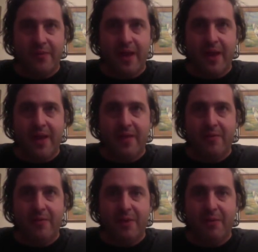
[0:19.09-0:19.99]
and
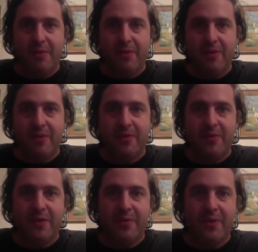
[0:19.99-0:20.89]
you might be wondering,
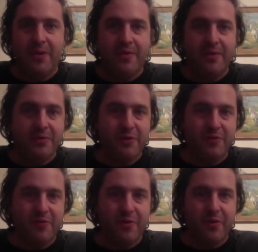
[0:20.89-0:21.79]
what do you use it for?